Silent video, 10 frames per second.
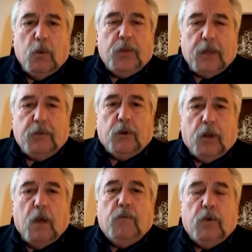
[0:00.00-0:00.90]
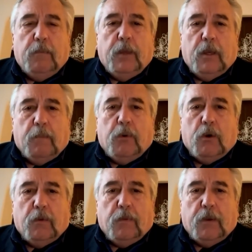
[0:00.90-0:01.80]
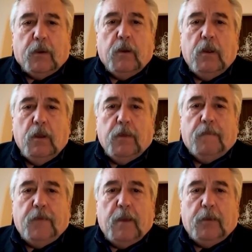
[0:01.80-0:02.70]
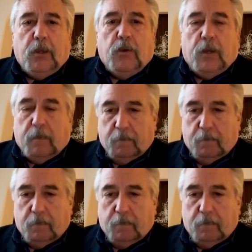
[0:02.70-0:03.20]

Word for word: without their loved one being a part of their their family unit.